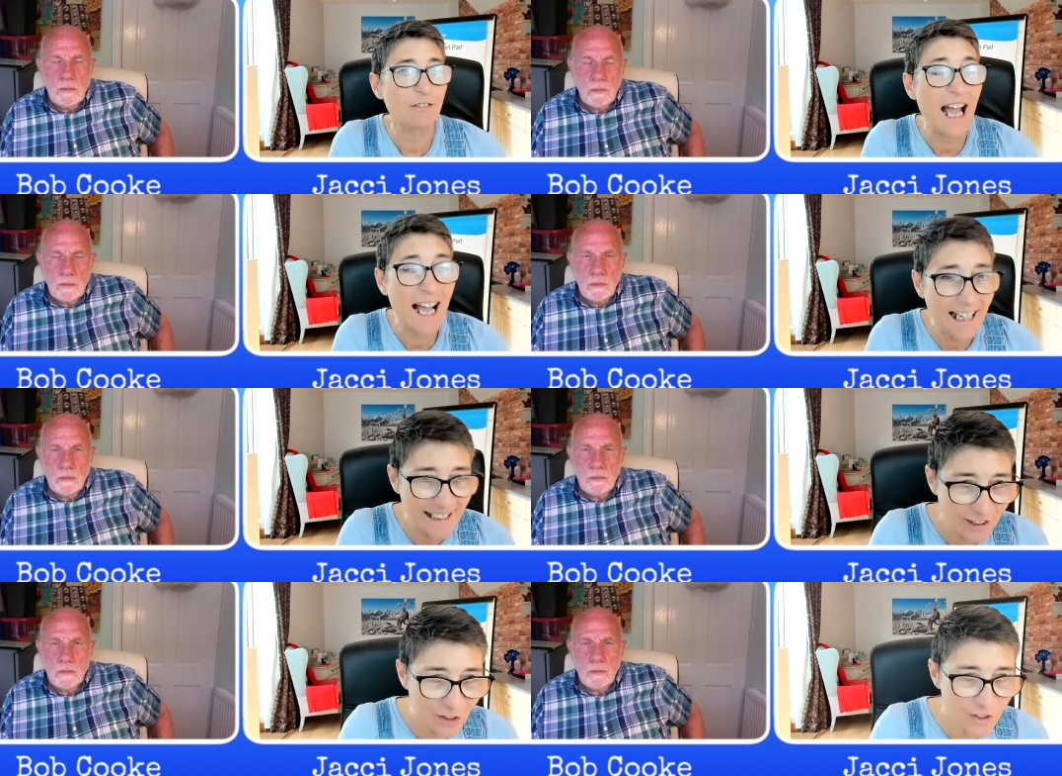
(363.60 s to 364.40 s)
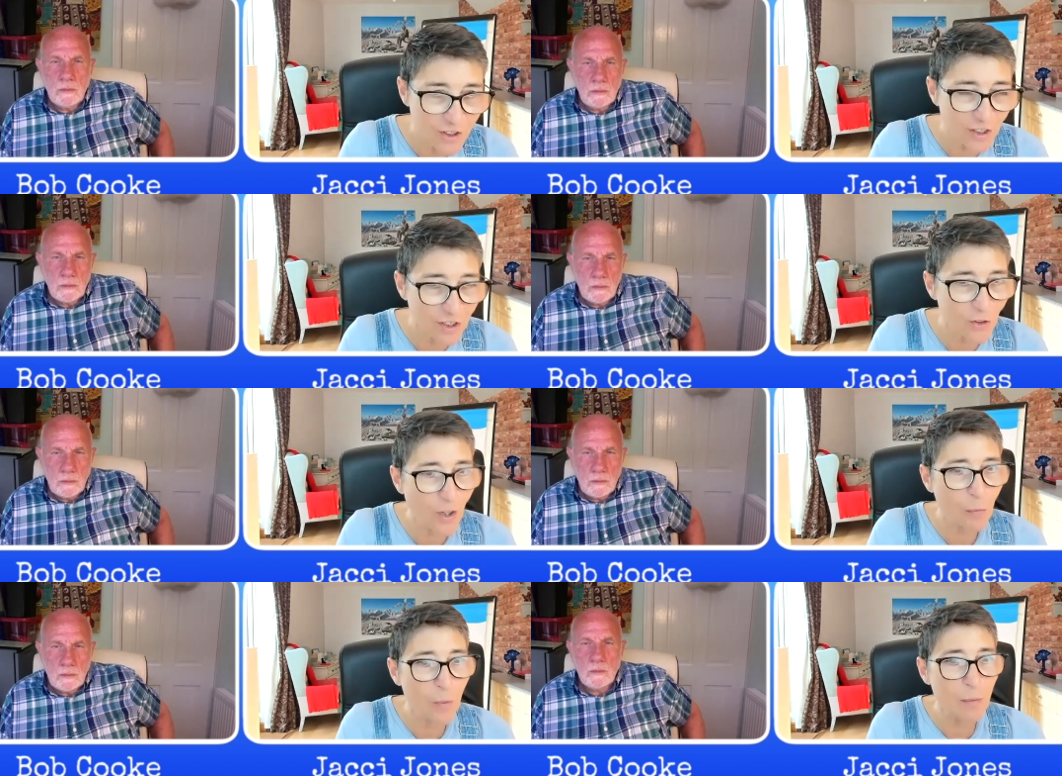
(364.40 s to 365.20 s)
Speaker 1: kindness, you know,
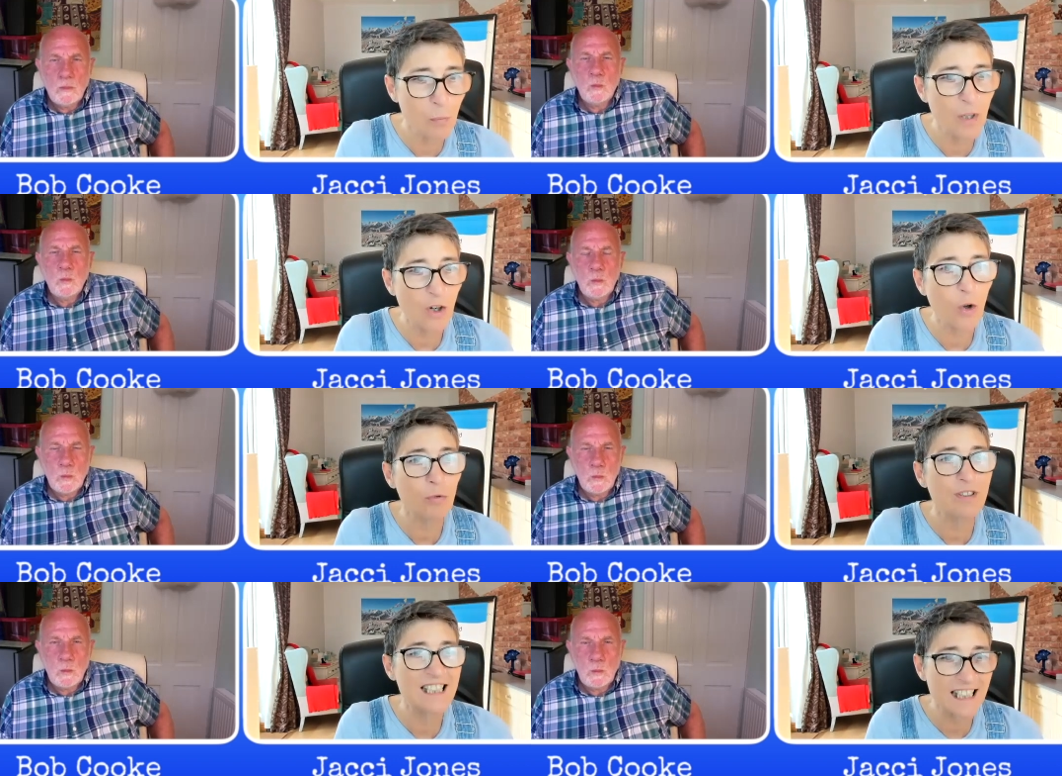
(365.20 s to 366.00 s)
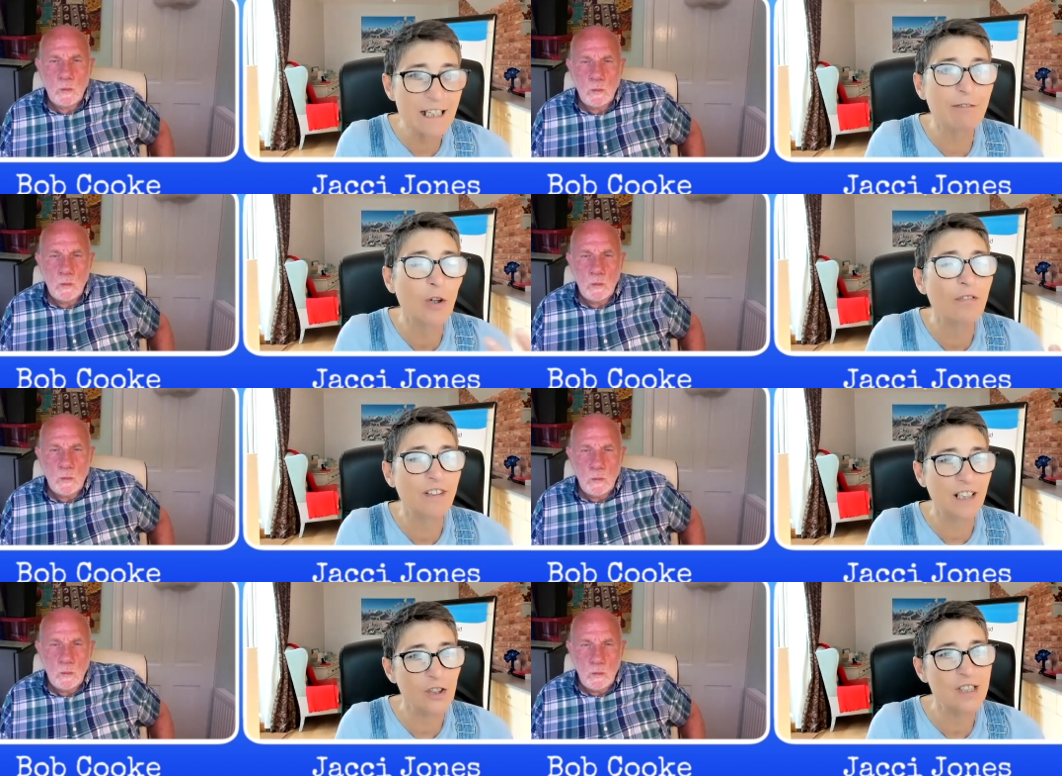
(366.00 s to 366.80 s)
we, we all receive love
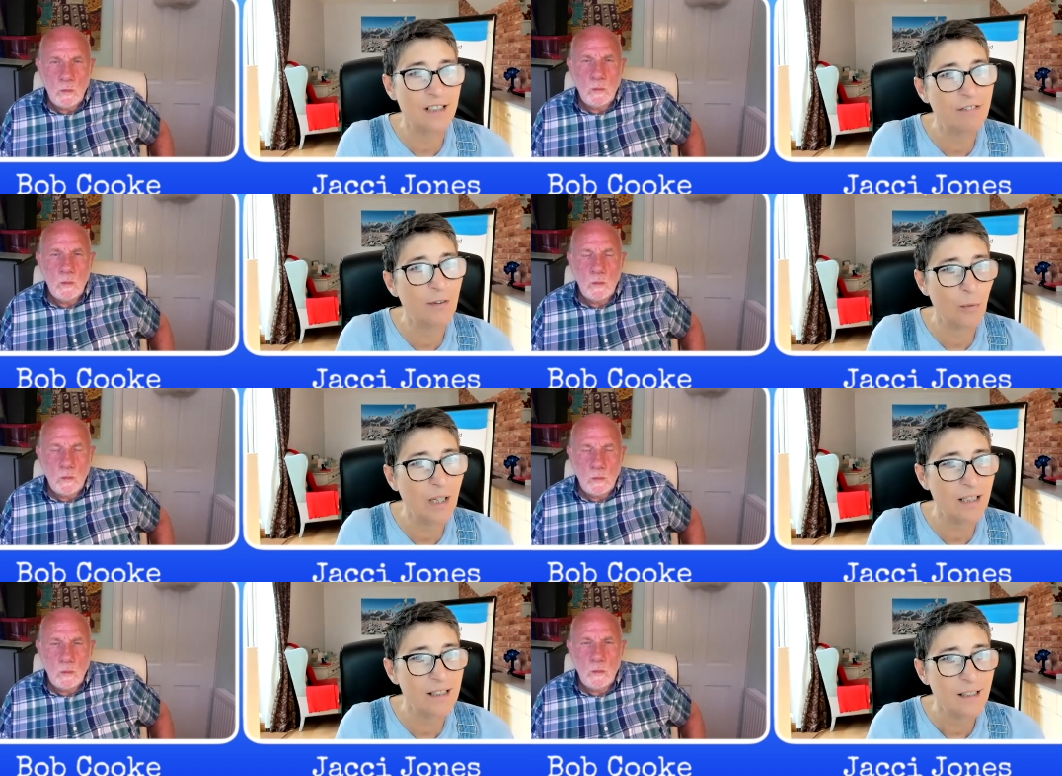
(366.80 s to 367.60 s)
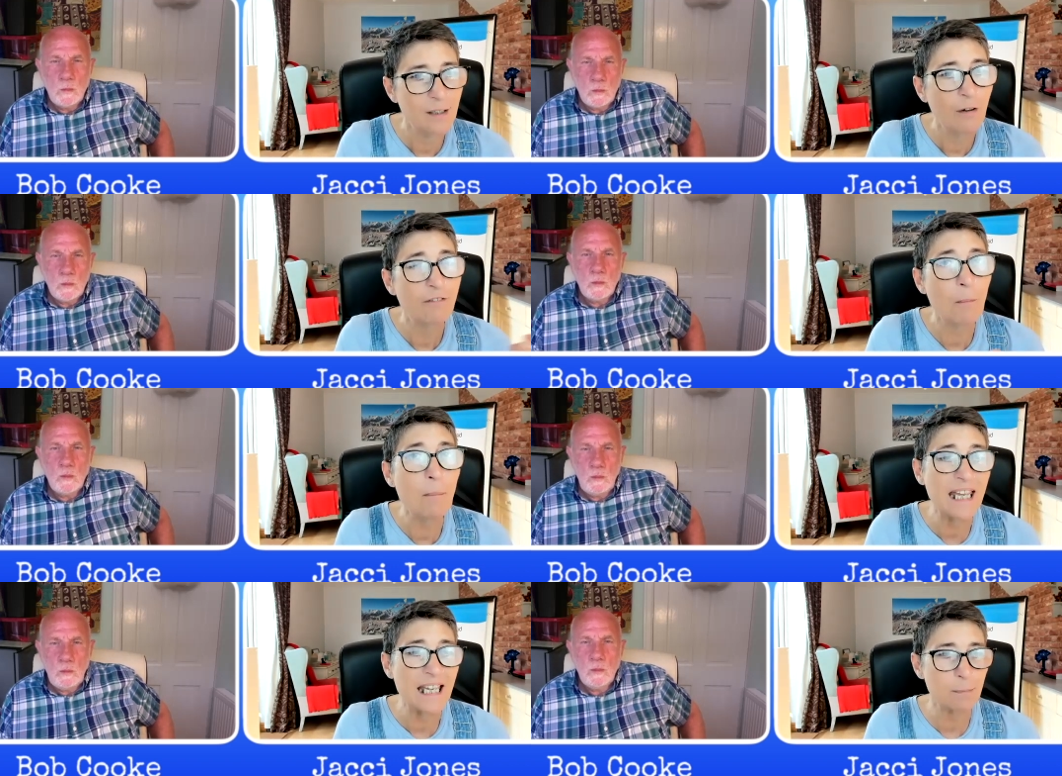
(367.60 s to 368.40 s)
in lots of different ways. For
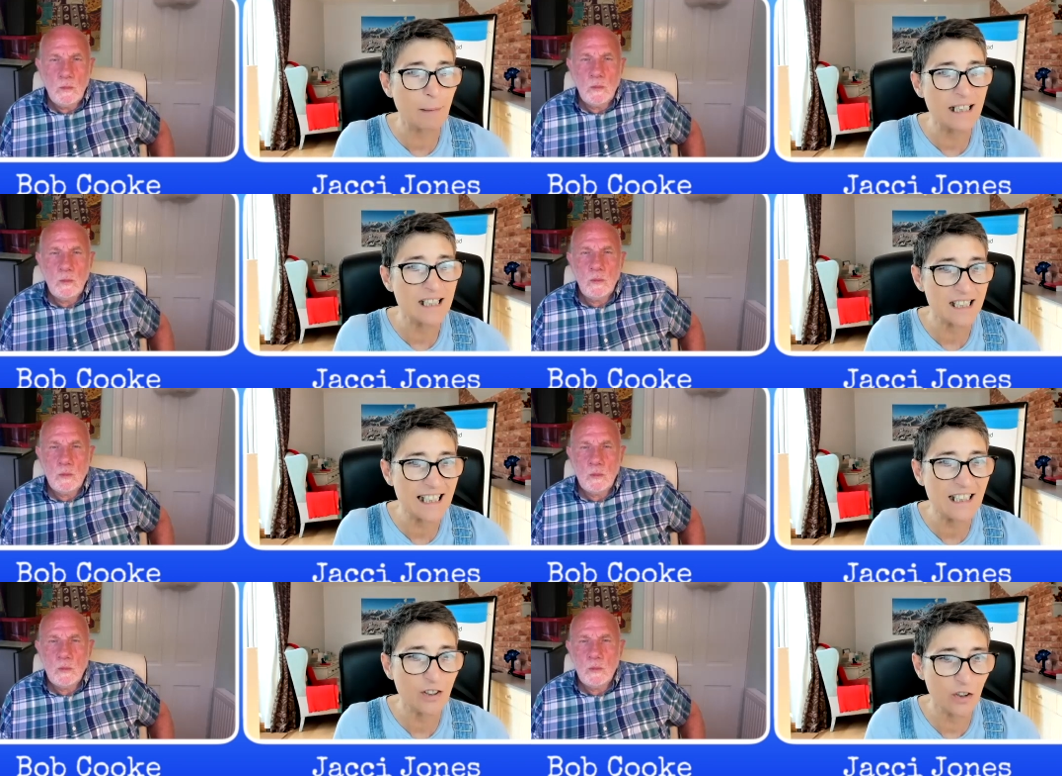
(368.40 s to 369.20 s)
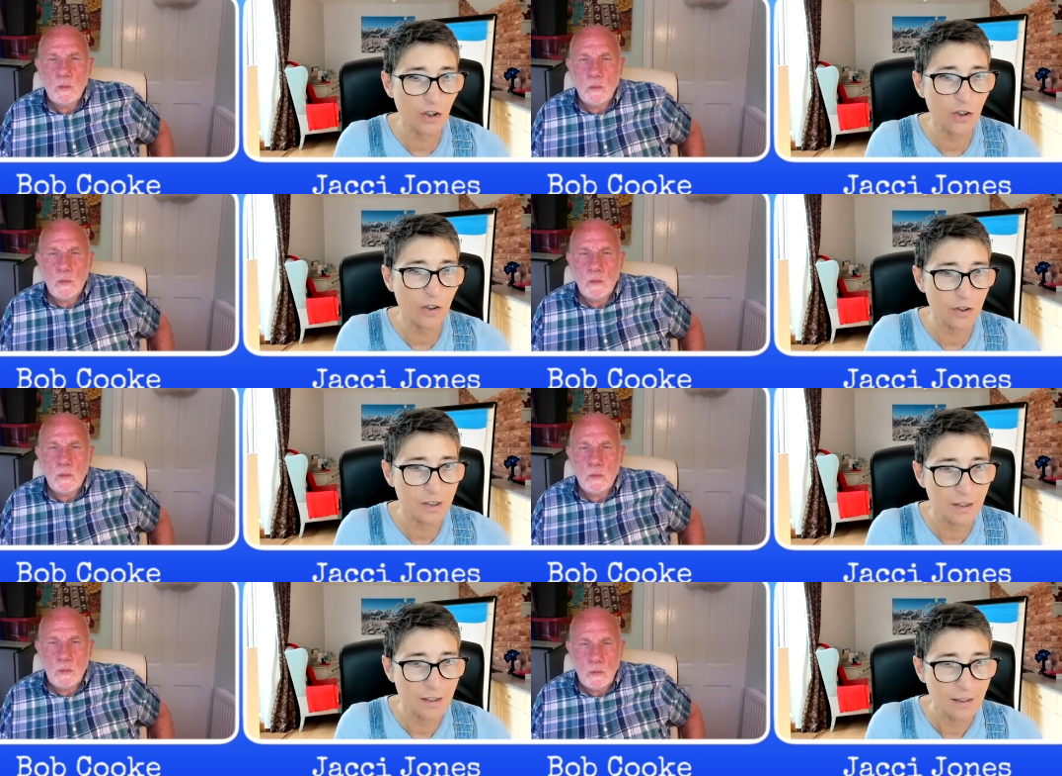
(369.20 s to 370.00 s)
me, it's being seen and heard.
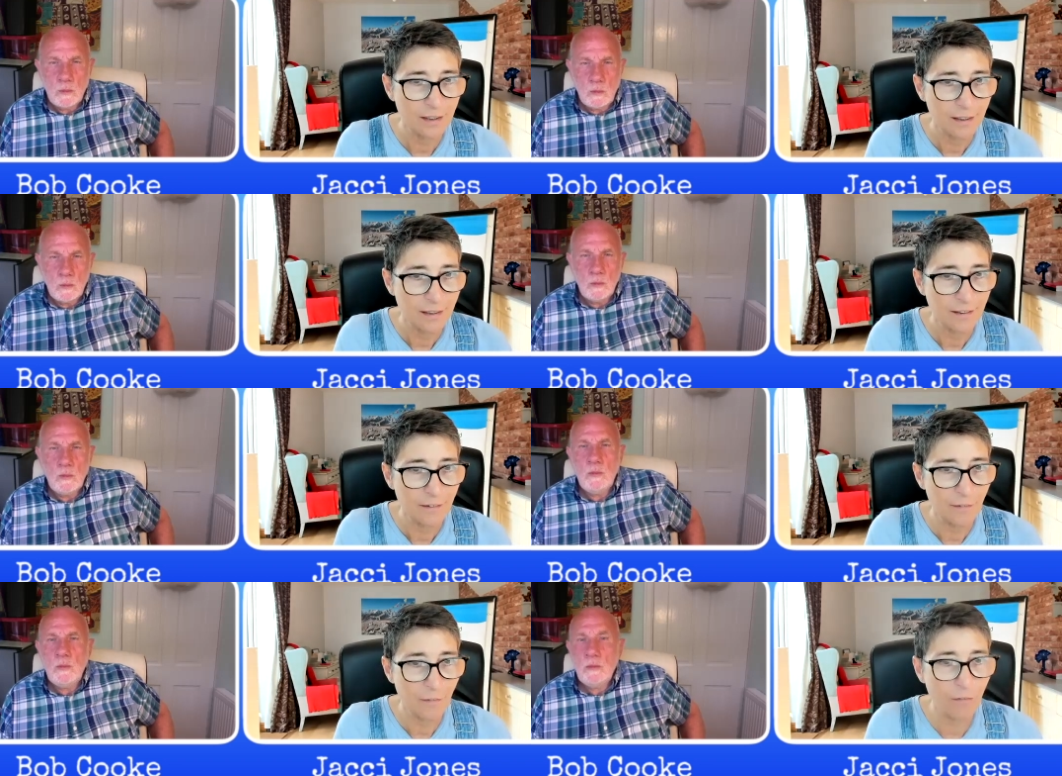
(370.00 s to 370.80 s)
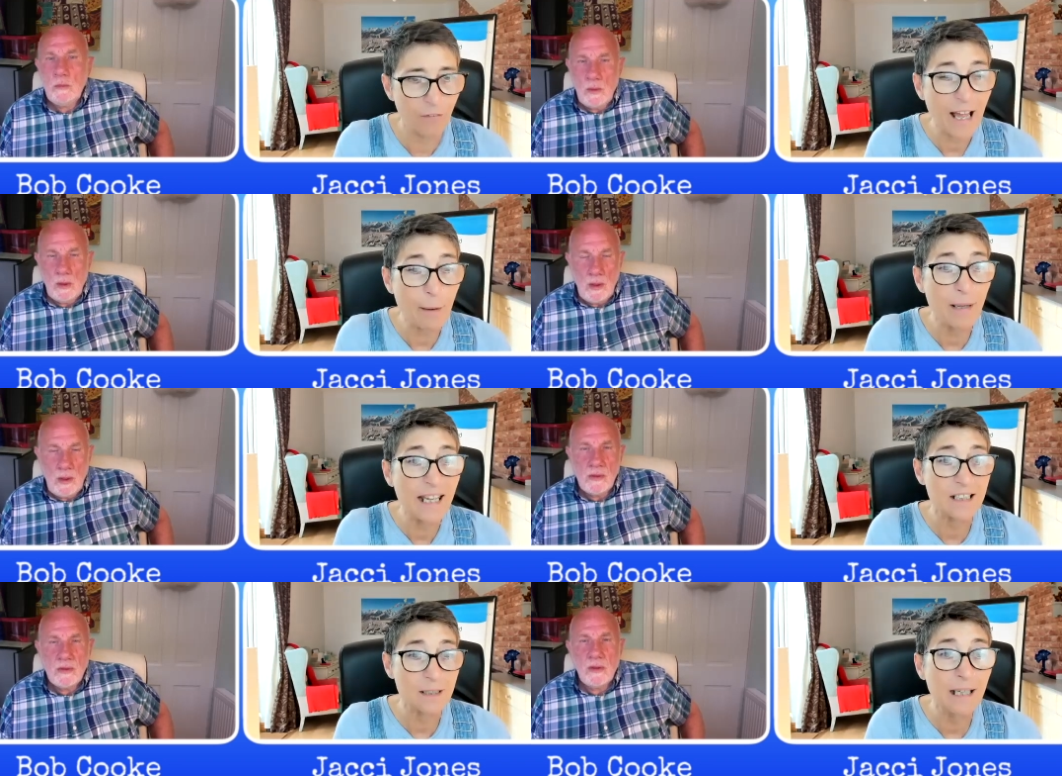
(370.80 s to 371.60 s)
Mm. That
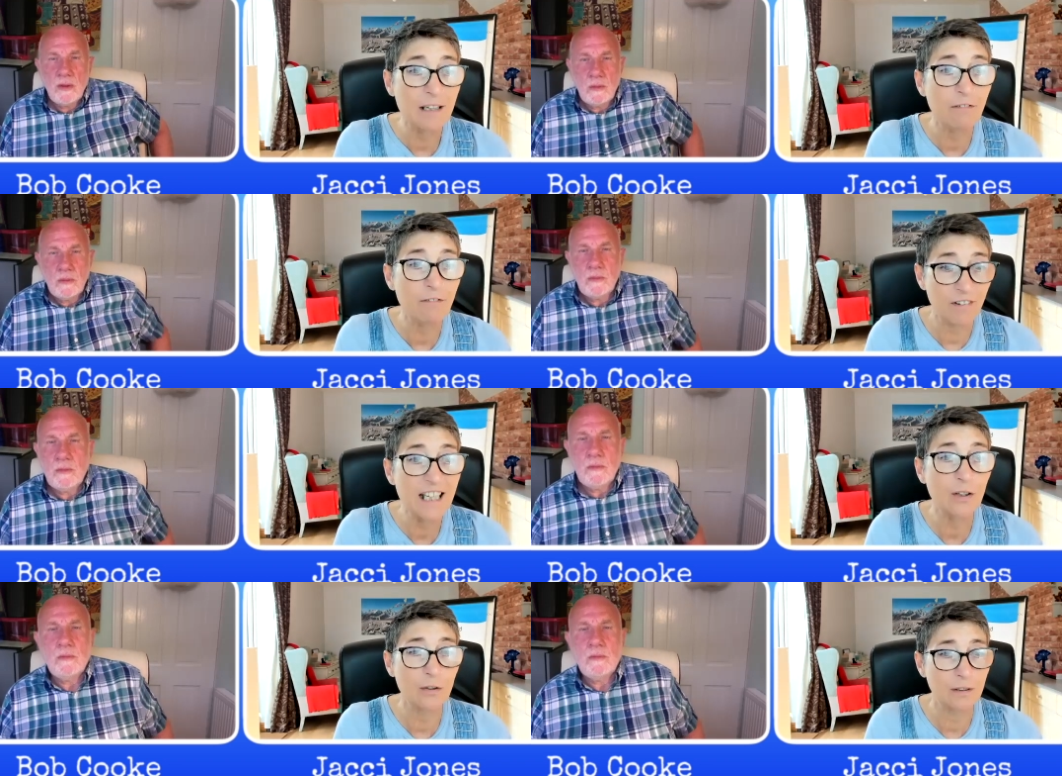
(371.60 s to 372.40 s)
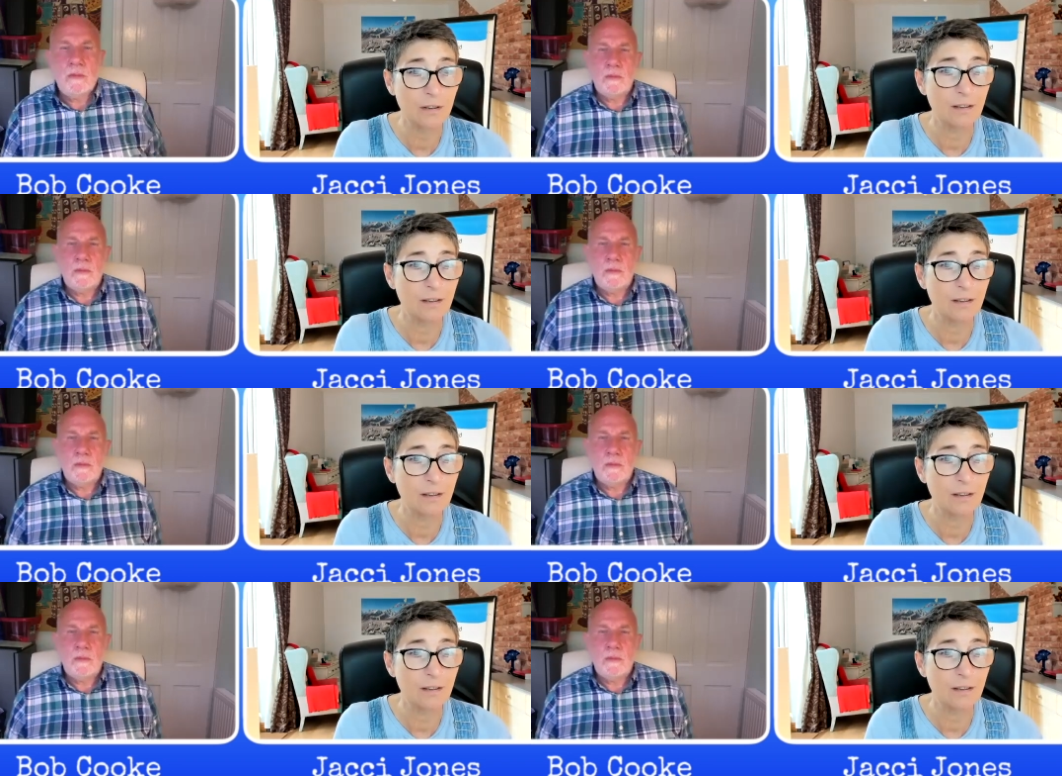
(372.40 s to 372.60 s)
makes me feel